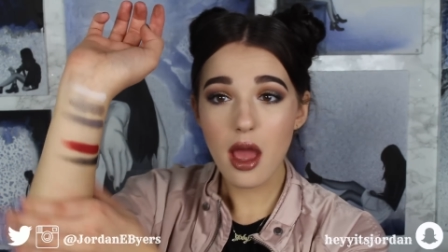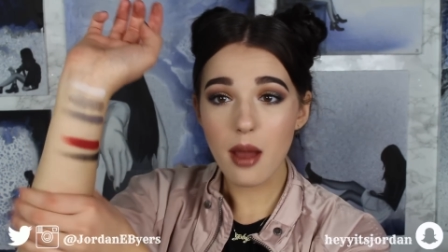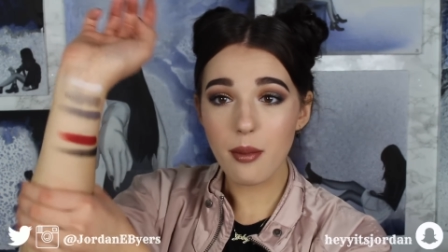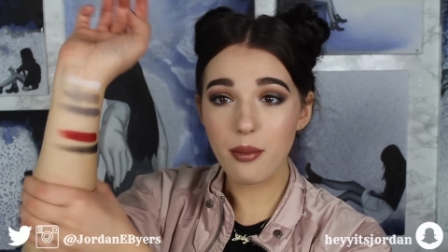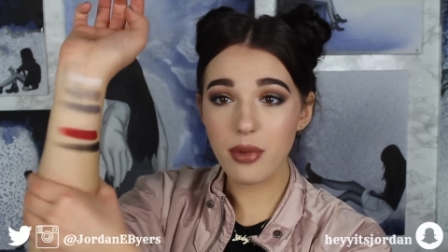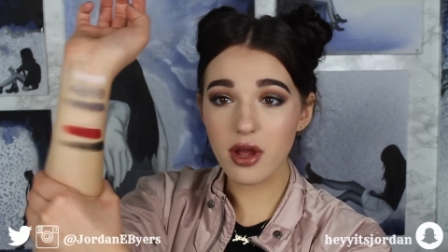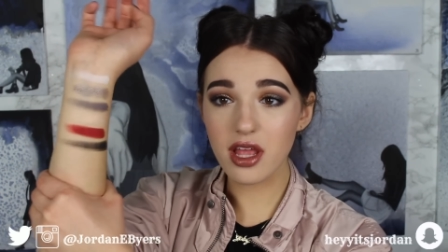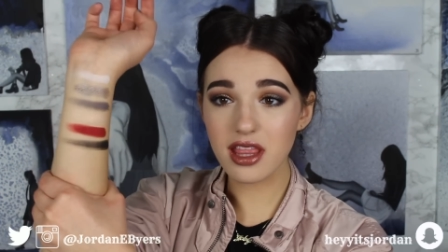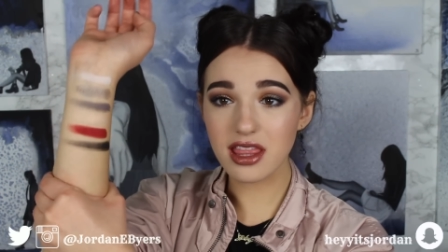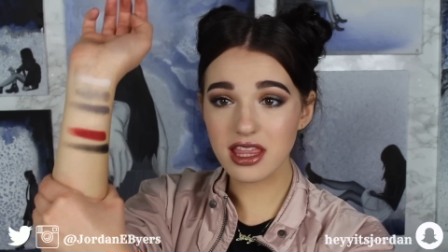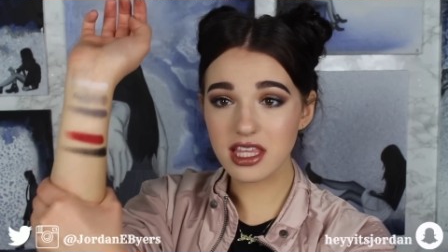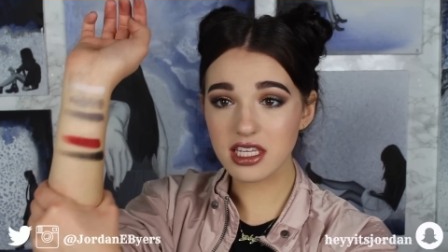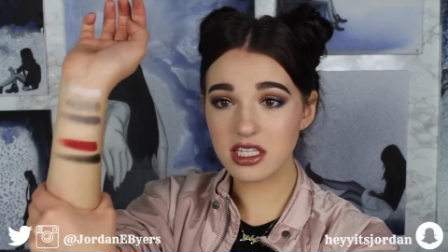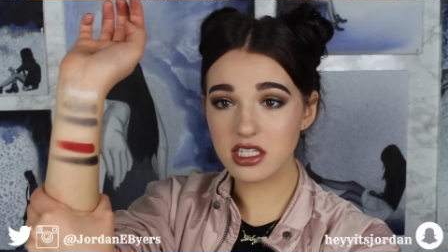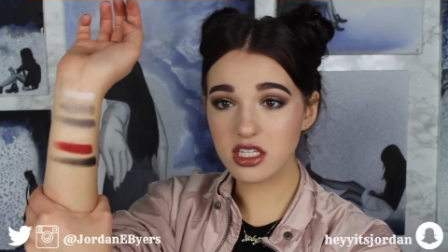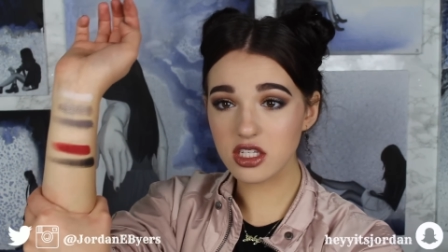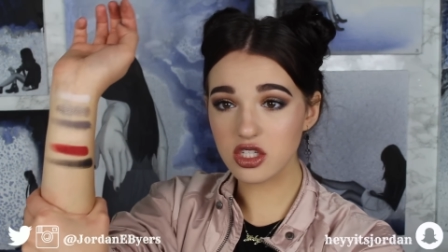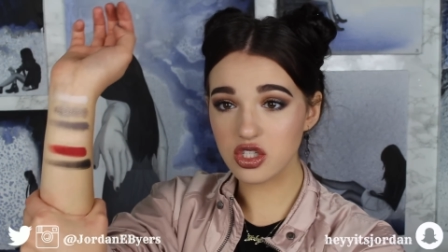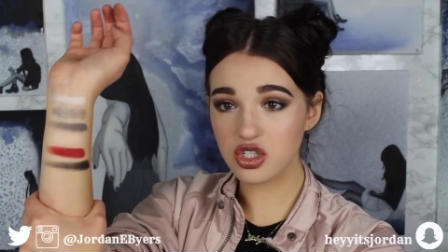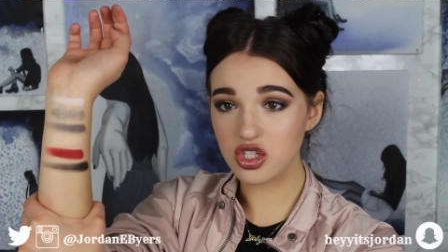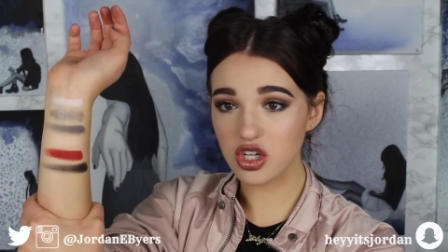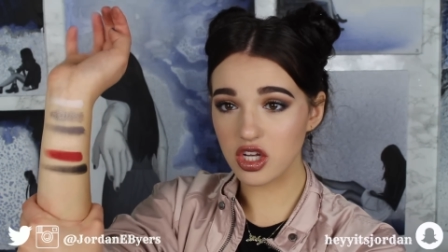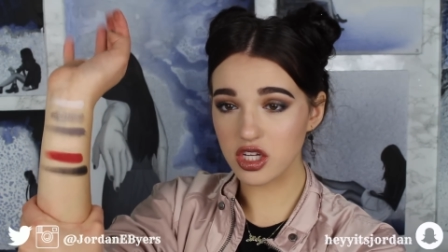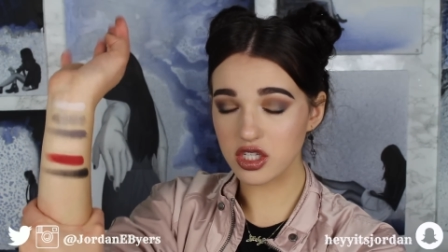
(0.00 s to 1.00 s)
but this
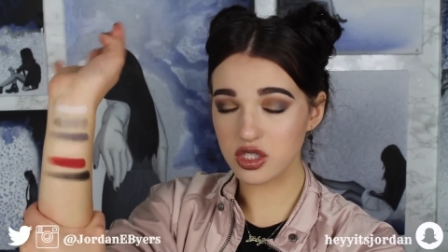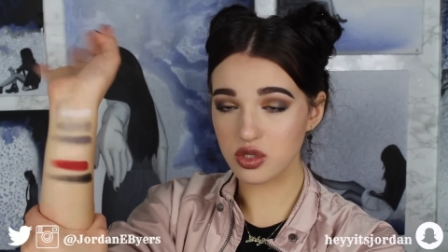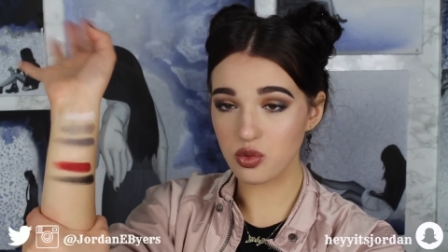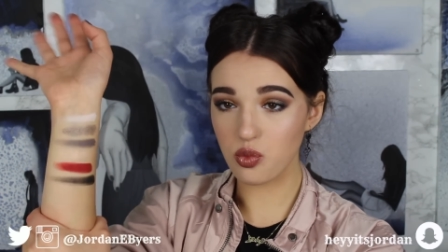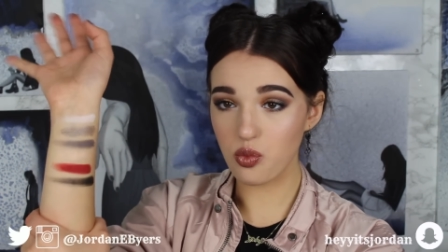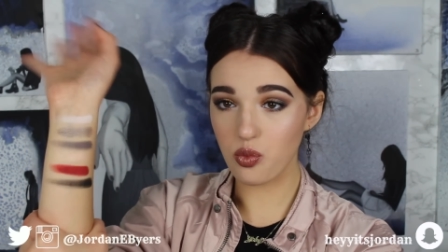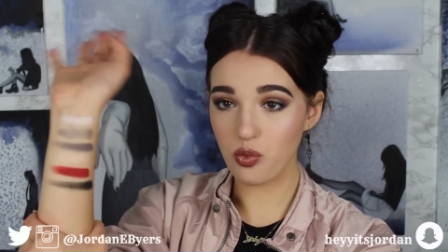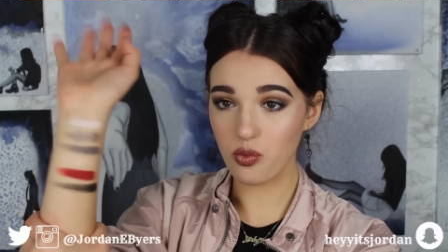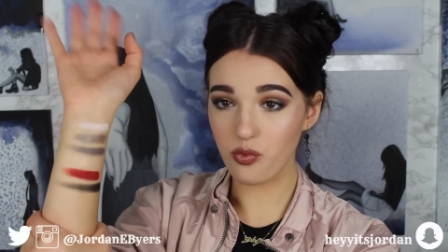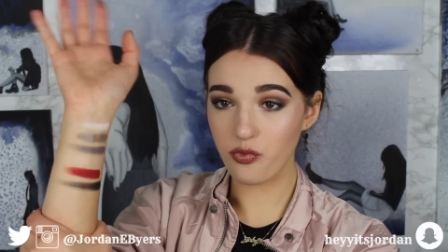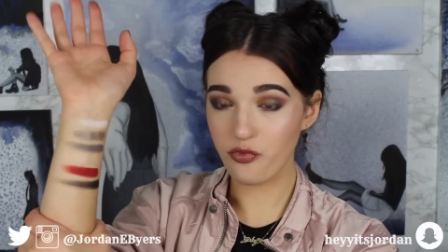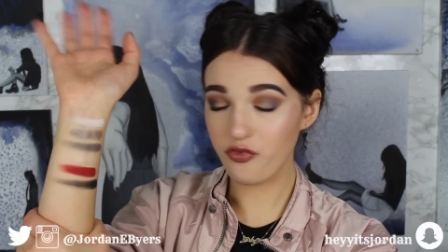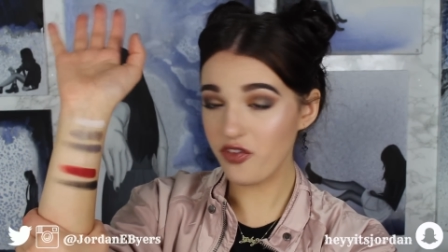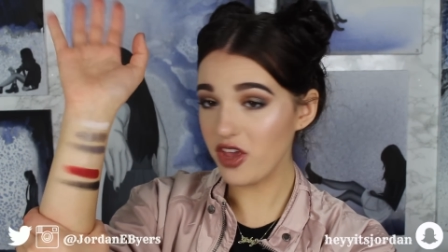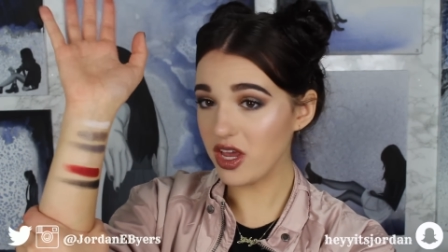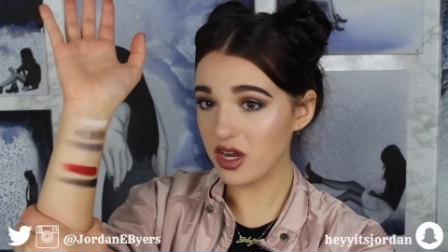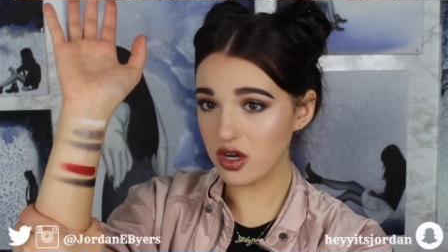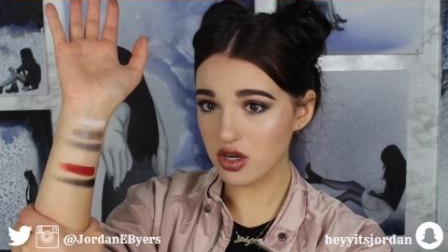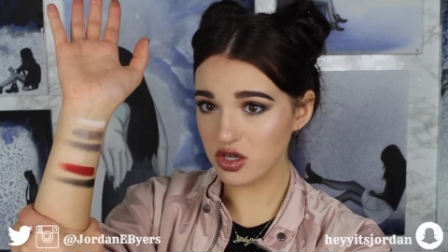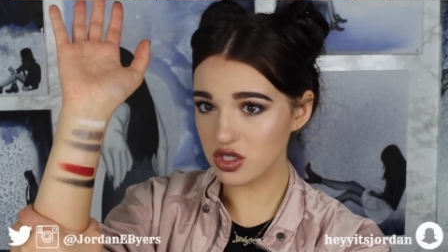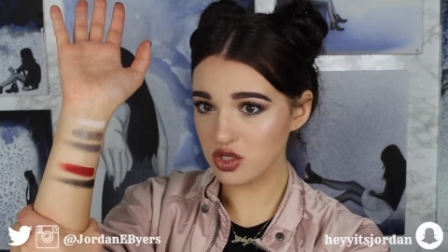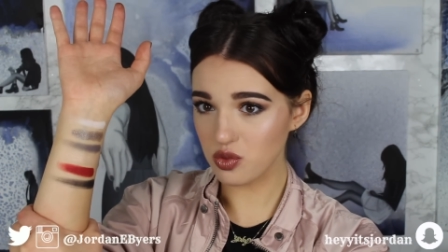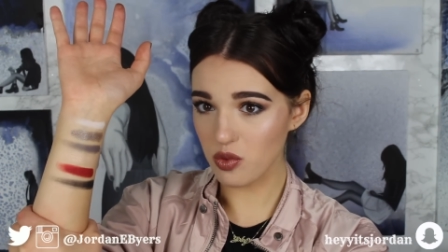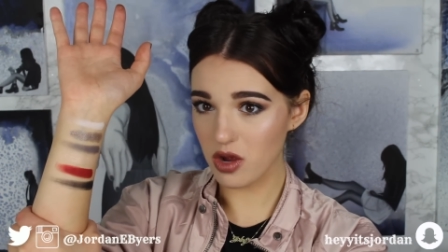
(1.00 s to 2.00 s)
is just
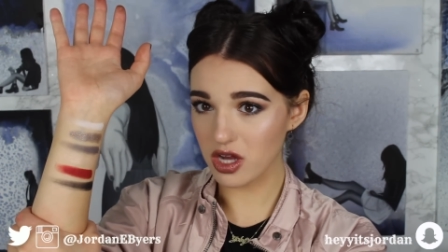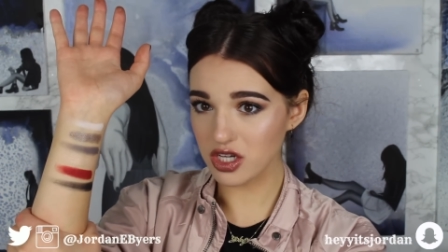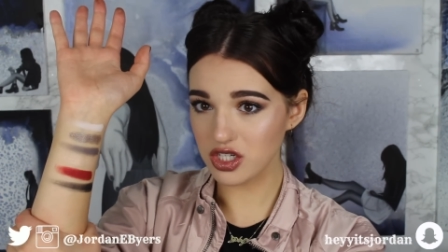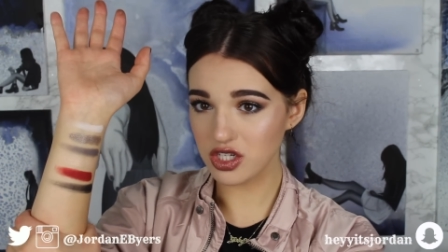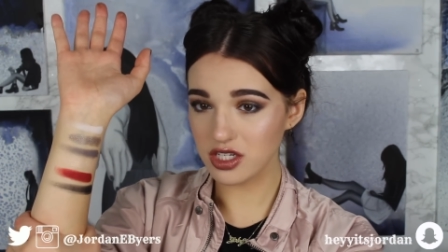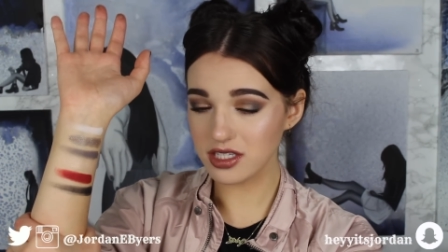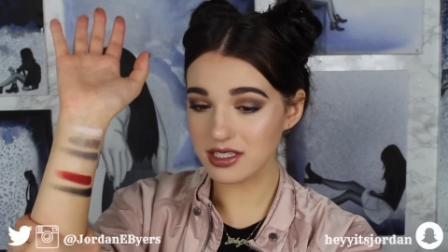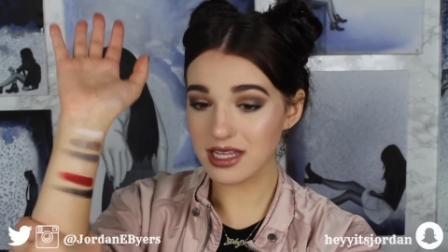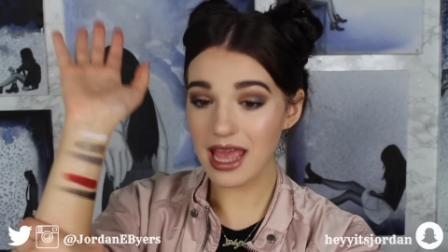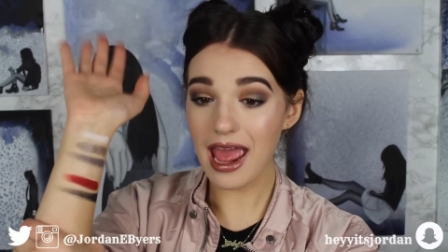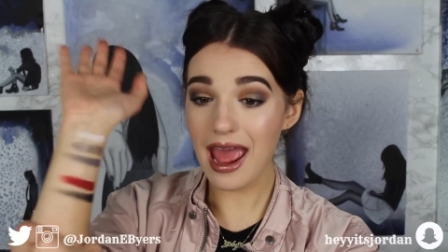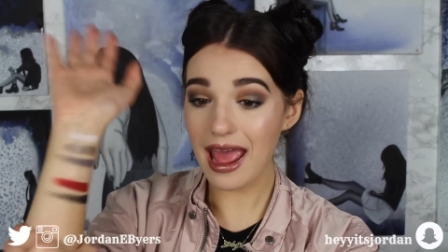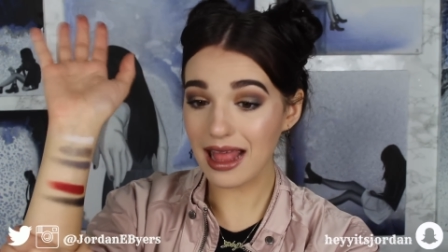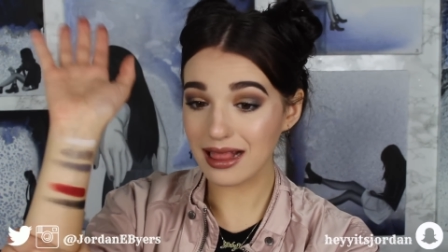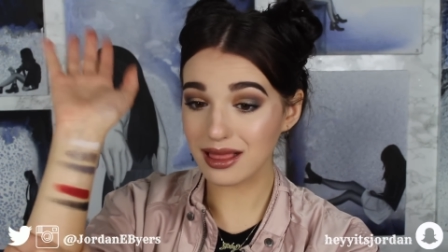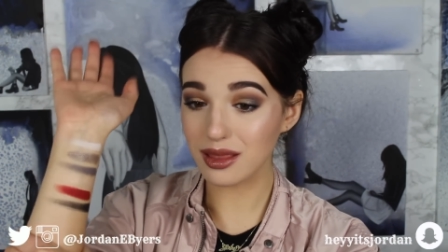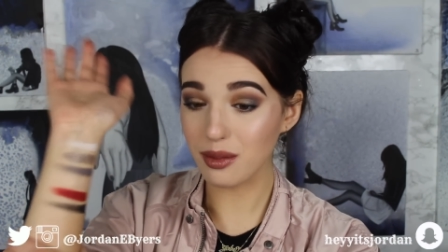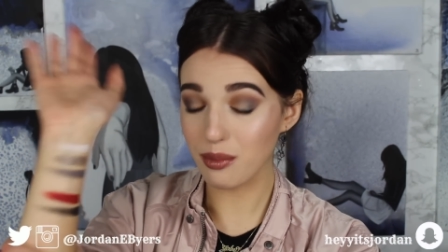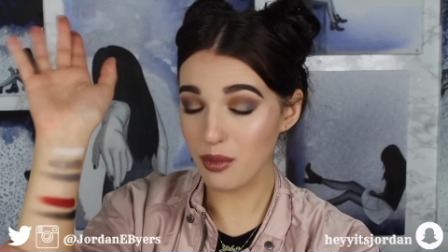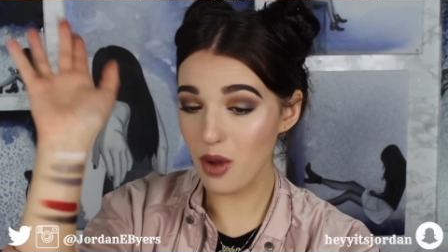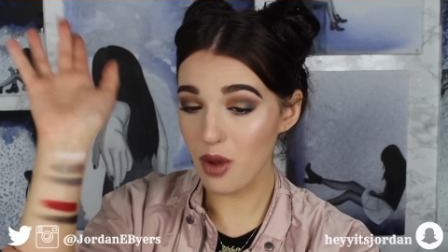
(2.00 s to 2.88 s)
finger swatches at the